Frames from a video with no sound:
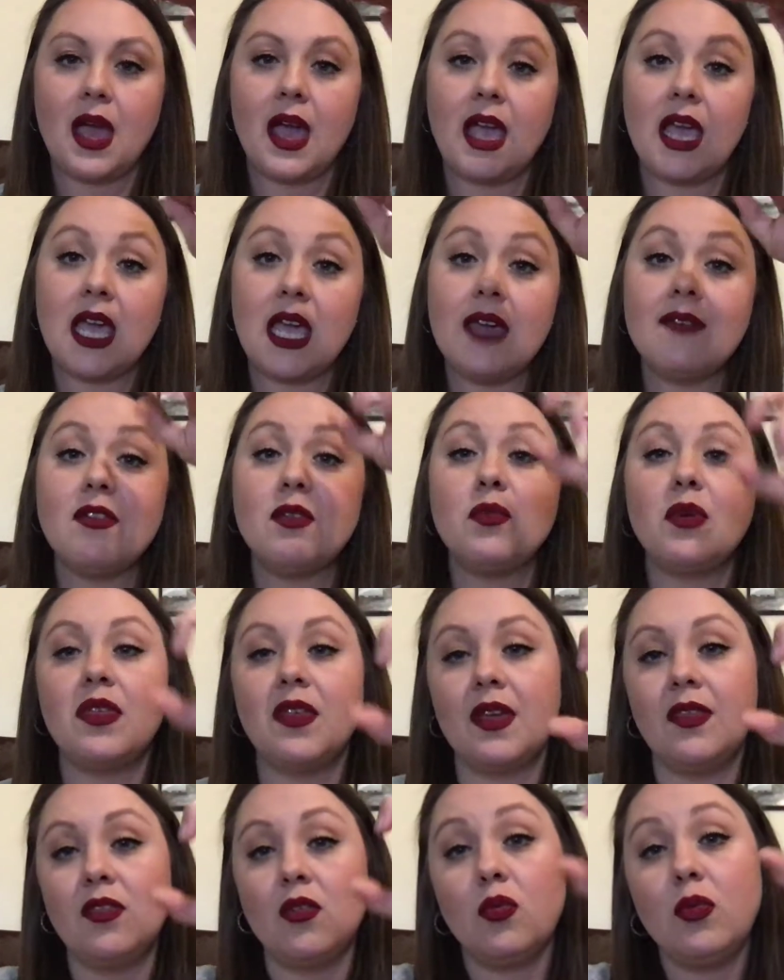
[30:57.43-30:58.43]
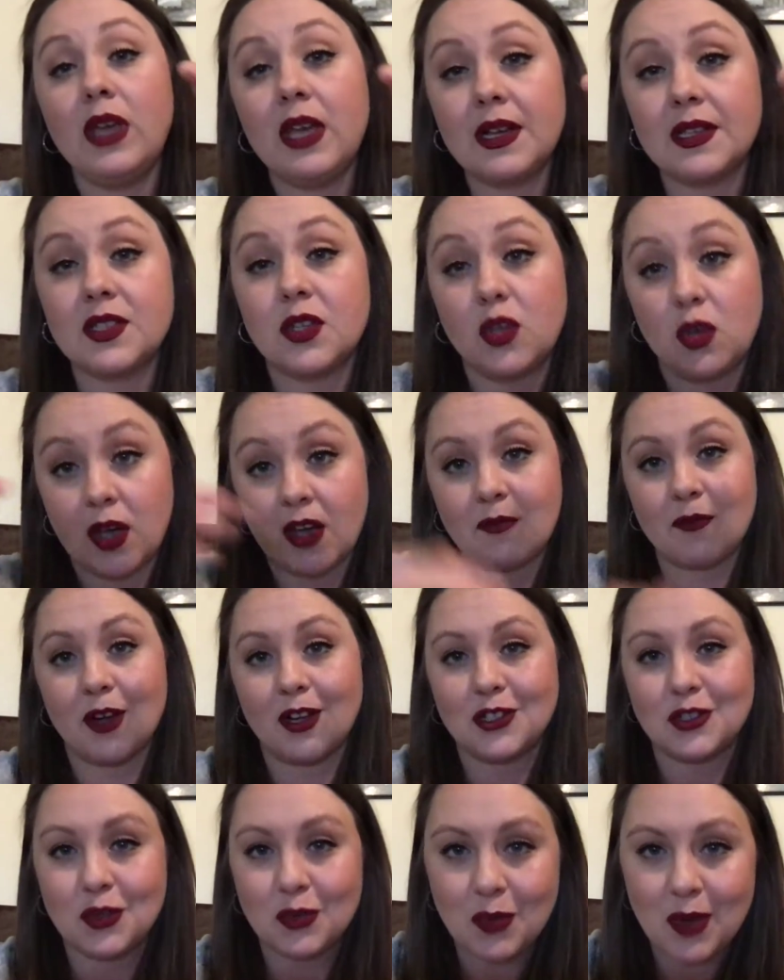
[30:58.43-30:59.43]
Even within the week, so you have
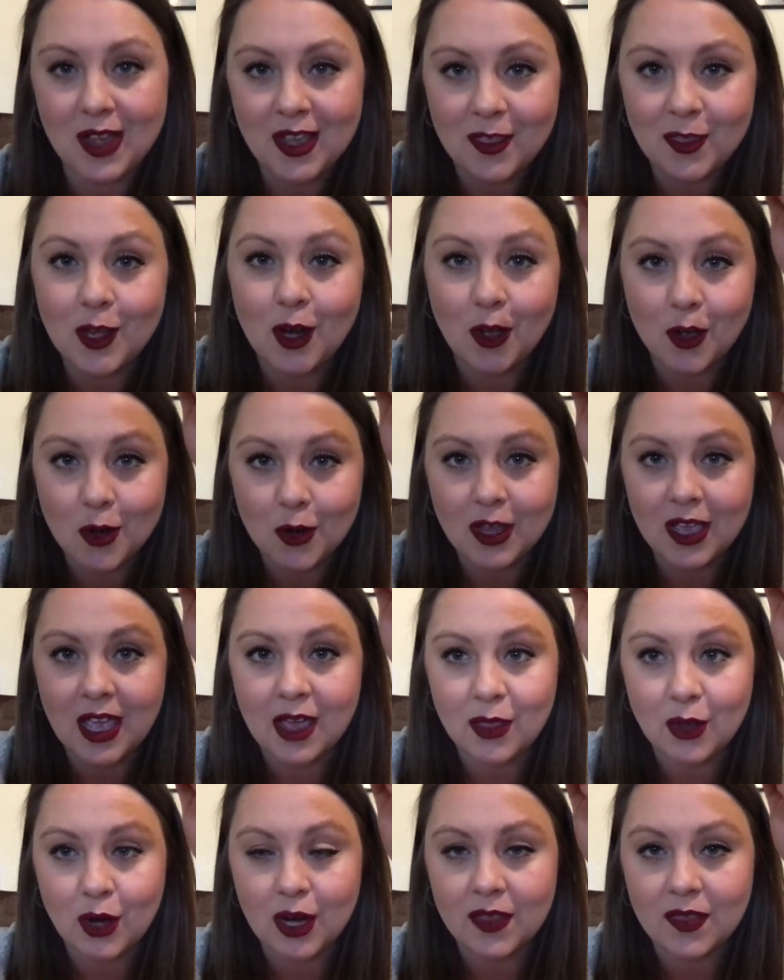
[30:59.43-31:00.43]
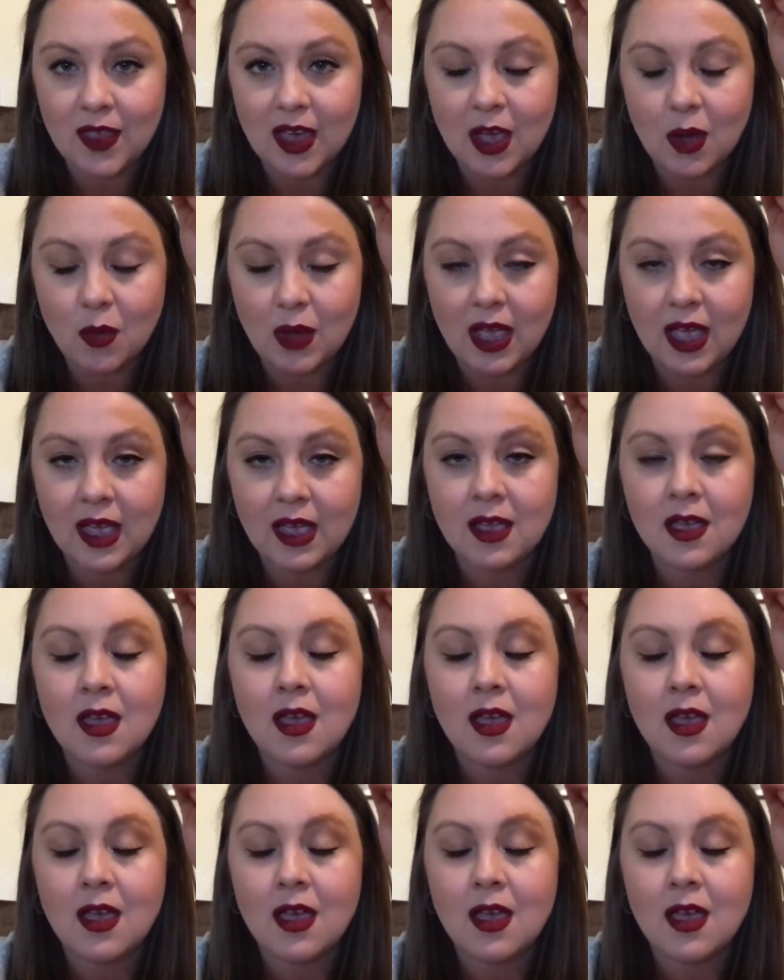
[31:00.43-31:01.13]
module 1 that all go together in that way,